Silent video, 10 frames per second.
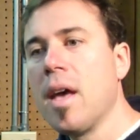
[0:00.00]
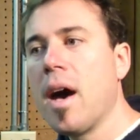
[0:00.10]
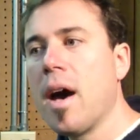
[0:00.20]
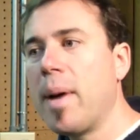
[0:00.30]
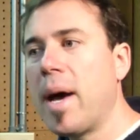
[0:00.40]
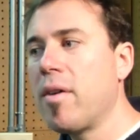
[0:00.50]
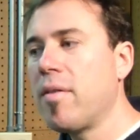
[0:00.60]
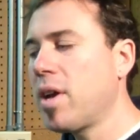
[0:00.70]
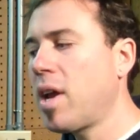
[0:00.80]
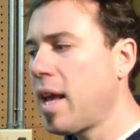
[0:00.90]
Um,
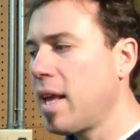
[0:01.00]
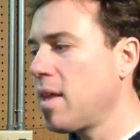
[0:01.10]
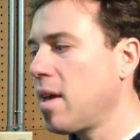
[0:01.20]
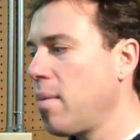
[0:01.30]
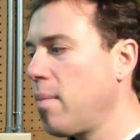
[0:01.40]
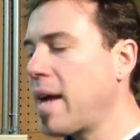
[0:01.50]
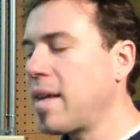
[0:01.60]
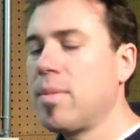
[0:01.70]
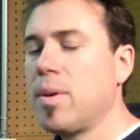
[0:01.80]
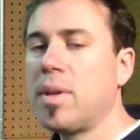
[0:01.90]
however, you're going to get the
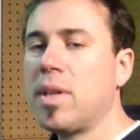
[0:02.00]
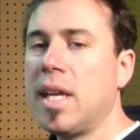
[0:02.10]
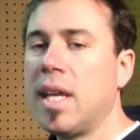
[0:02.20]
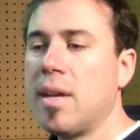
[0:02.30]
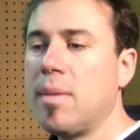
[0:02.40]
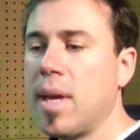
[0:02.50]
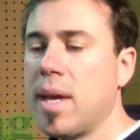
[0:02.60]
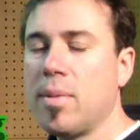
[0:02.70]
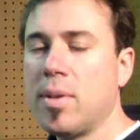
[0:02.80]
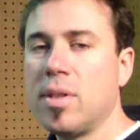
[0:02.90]
maximum clean and be
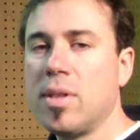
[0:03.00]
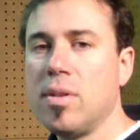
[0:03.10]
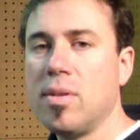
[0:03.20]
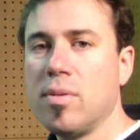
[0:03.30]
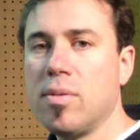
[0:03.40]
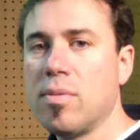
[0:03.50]
able to